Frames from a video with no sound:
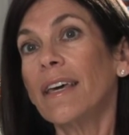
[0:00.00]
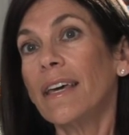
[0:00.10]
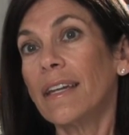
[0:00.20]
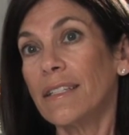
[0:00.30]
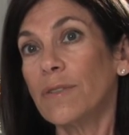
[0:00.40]

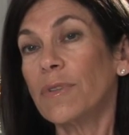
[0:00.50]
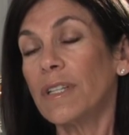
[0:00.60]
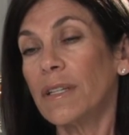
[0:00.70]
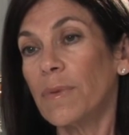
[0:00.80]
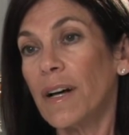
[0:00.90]
I did
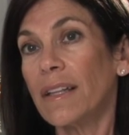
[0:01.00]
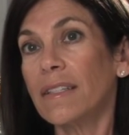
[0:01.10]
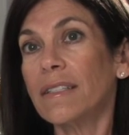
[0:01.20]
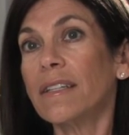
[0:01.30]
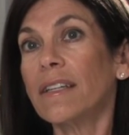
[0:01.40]
really well
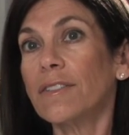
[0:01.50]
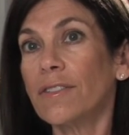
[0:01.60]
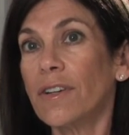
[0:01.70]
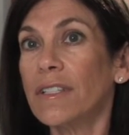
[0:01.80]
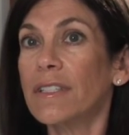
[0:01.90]
until I
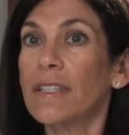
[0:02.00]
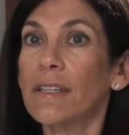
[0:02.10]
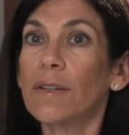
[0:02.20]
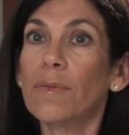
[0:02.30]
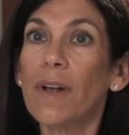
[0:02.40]
started
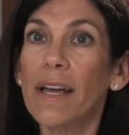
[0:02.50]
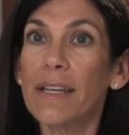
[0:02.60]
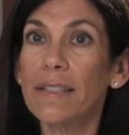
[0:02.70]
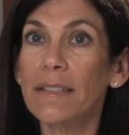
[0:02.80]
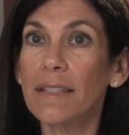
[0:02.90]
seeing a
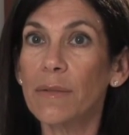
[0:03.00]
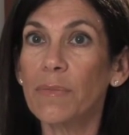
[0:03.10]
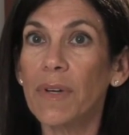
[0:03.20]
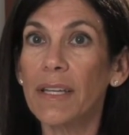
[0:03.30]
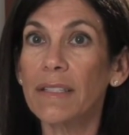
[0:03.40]
rise in
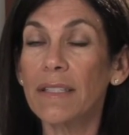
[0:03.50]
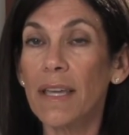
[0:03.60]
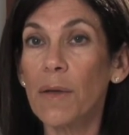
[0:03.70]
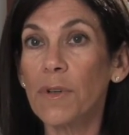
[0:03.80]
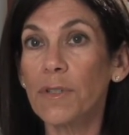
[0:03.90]
my
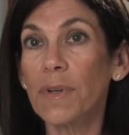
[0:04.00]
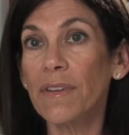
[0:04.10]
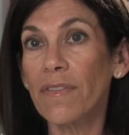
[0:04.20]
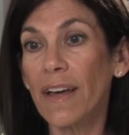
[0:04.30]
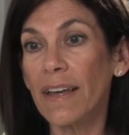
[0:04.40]

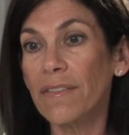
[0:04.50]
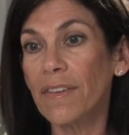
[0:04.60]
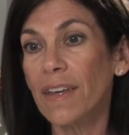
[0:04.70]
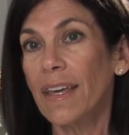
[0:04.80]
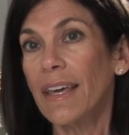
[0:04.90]
CA-125,
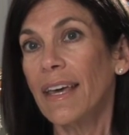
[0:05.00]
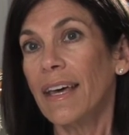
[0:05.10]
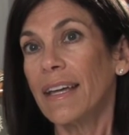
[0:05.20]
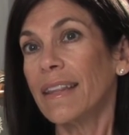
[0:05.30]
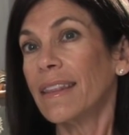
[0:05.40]

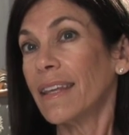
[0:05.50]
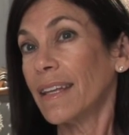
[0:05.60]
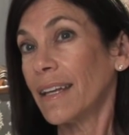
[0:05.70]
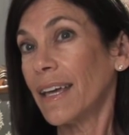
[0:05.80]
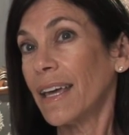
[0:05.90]
and
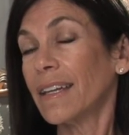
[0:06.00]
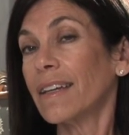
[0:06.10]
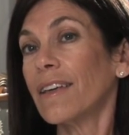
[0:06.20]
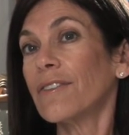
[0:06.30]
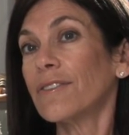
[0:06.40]
then I had
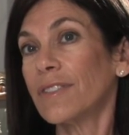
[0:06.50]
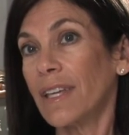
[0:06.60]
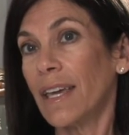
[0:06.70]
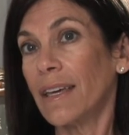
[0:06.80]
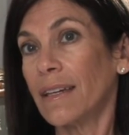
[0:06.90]
another
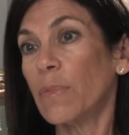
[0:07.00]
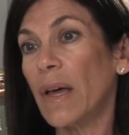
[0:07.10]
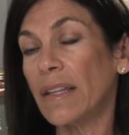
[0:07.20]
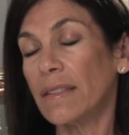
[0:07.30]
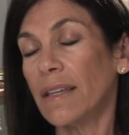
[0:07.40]
scan, a
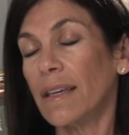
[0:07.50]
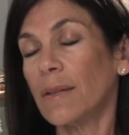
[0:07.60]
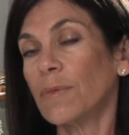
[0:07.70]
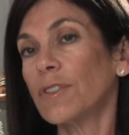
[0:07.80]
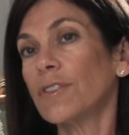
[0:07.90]
PET
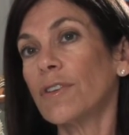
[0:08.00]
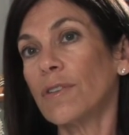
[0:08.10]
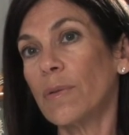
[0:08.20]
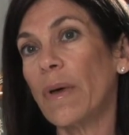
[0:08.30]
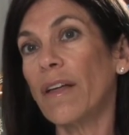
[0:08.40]
scan, which
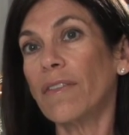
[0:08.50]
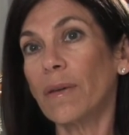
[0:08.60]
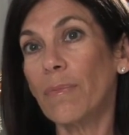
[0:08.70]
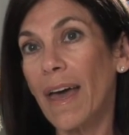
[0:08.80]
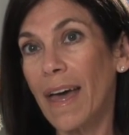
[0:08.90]
showed a
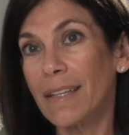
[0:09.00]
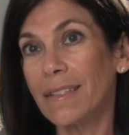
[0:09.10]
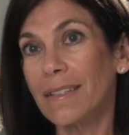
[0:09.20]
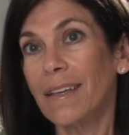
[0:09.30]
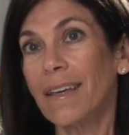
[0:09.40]
pelvic
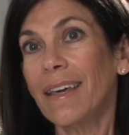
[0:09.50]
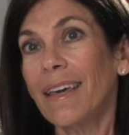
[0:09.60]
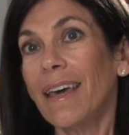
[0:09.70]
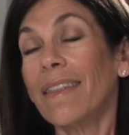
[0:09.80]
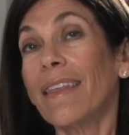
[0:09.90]
mass,
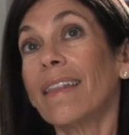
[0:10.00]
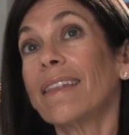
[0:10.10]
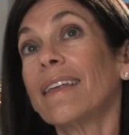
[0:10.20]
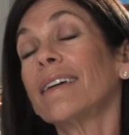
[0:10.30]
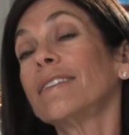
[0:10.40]
and that
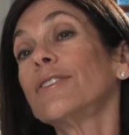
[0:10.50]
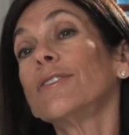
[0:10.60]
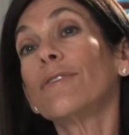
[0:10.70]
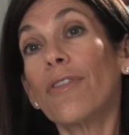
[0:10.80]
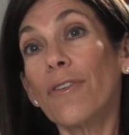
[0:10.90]
led
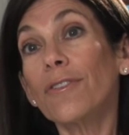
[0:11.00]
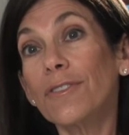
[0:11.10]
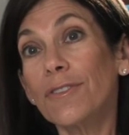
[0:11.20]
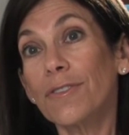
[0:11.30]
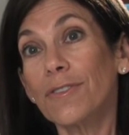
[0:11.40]
to the third
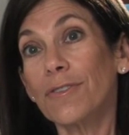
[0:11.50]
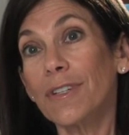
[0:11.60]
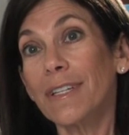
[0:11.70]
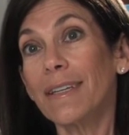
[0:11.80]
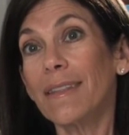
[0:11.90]
surgery.